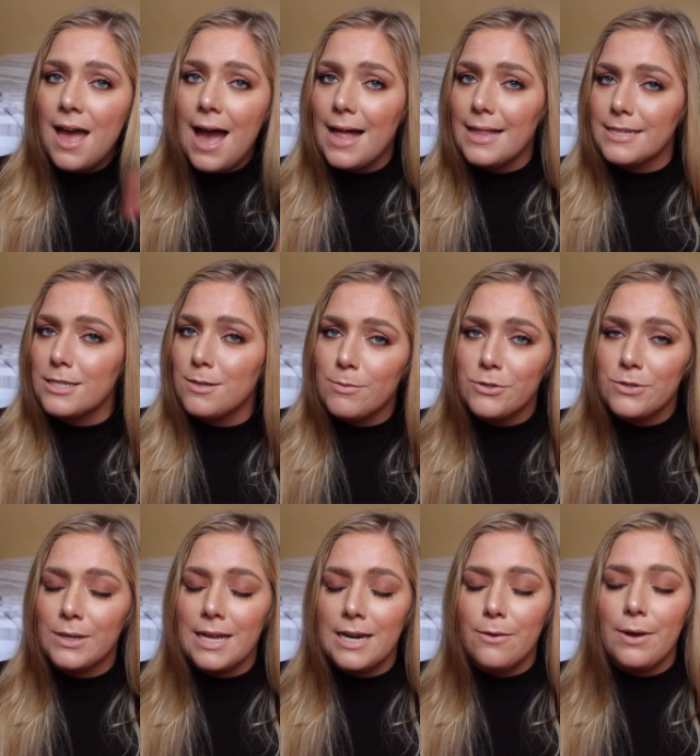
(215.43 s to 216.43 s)
I listened to
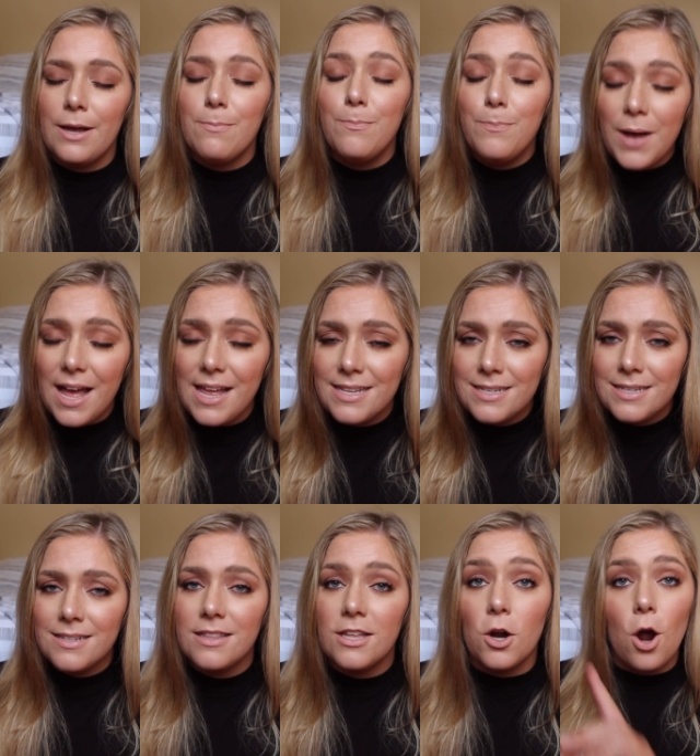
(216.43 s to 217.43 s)
music anyway, but
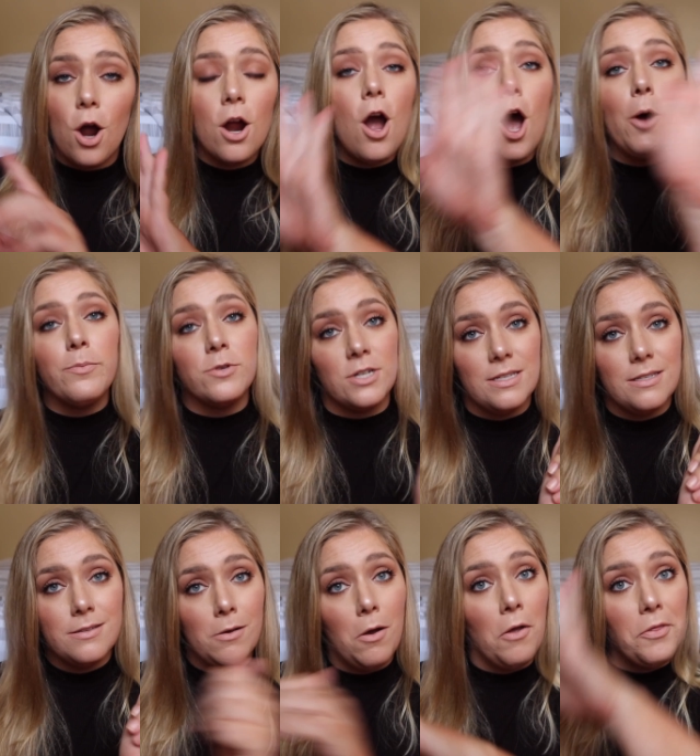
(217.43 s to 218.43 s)
there are
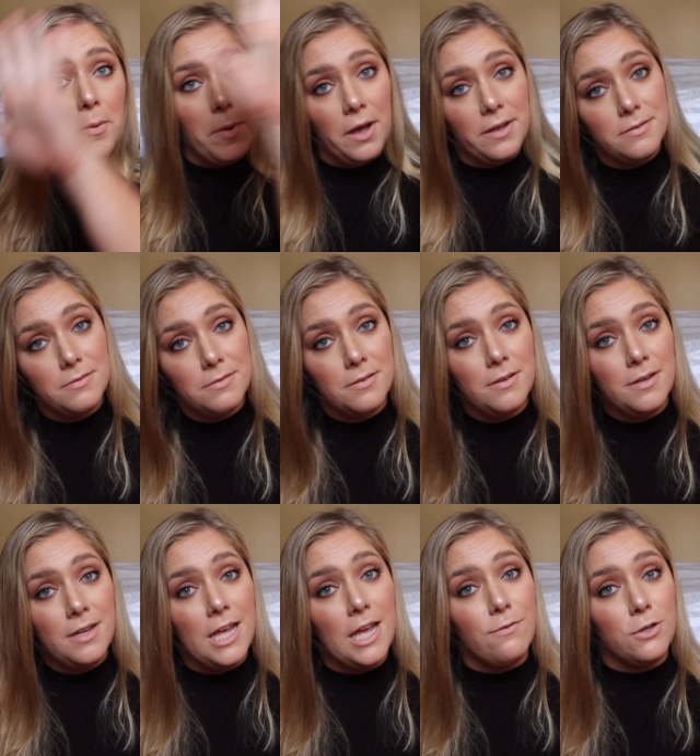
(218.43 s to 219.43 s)
options on the bus.
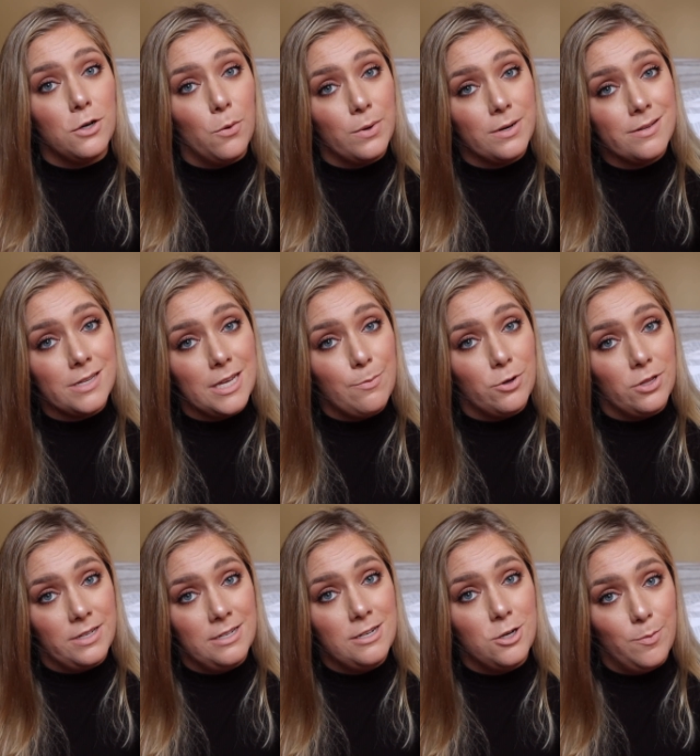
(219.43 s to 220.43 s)
If you don't want to sleep or
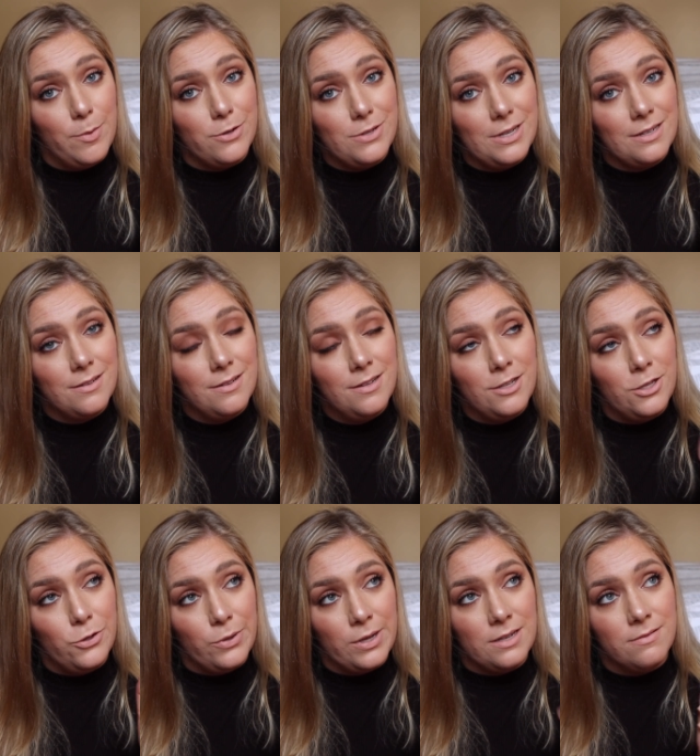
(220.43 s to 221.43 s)
listen to music,
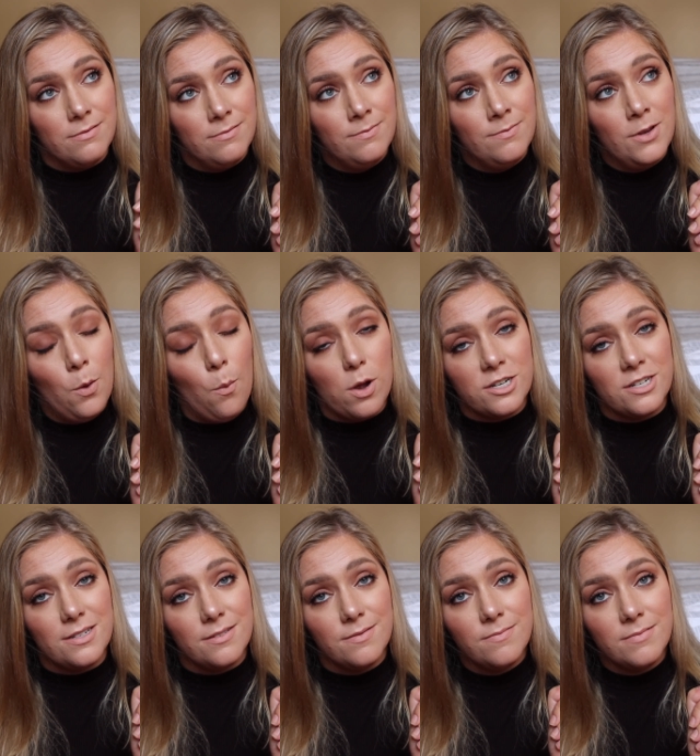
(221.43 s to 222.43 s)
you can watch
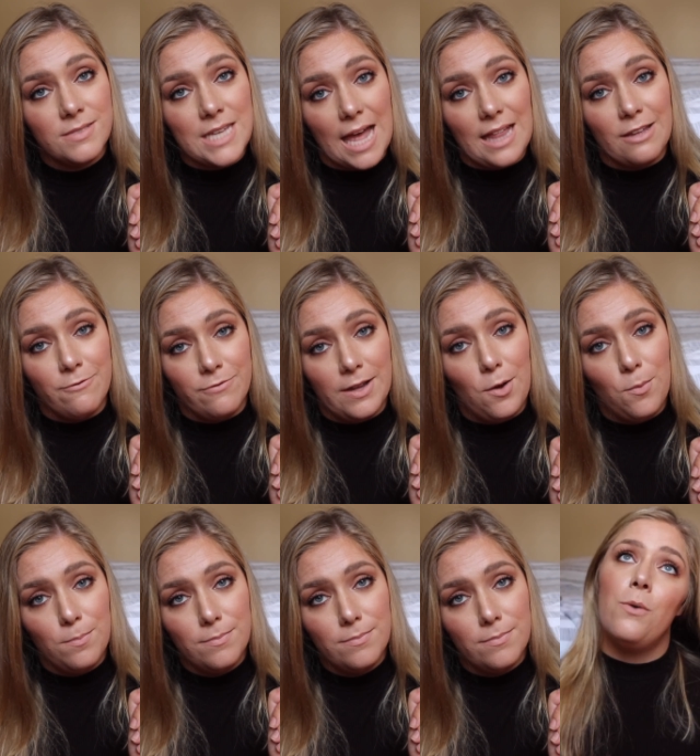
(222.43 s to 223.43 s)
a silent
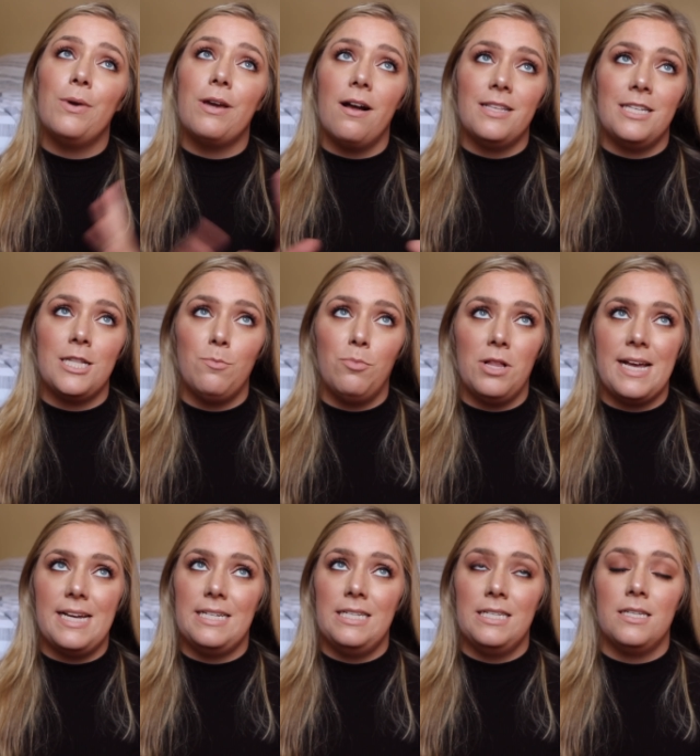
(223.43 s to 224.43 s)
film. We got to the
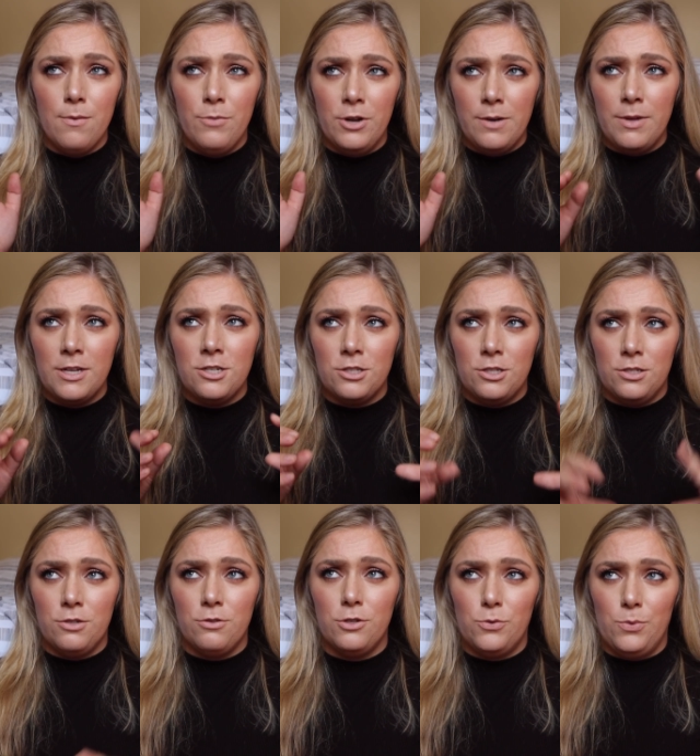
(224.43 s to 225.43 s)
place, pretty much as
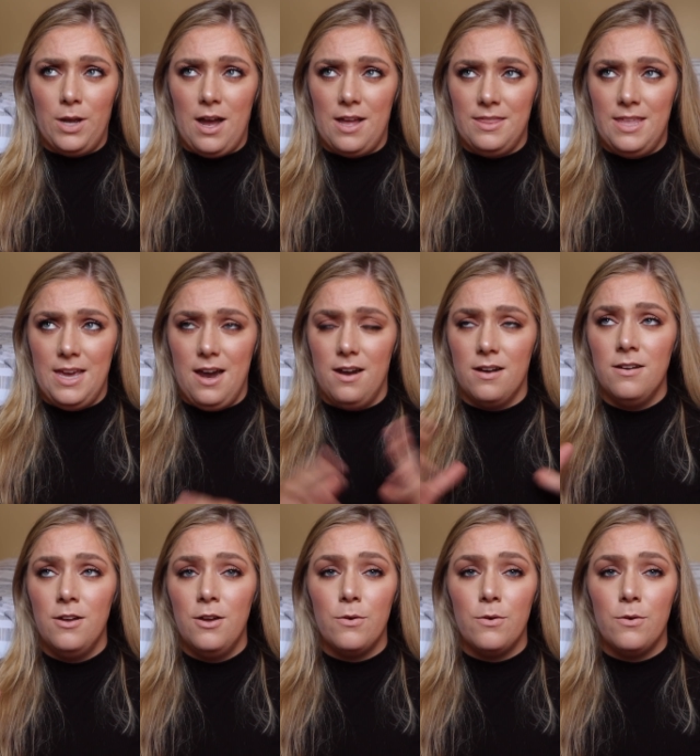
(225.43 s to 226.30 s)
soon as we got there,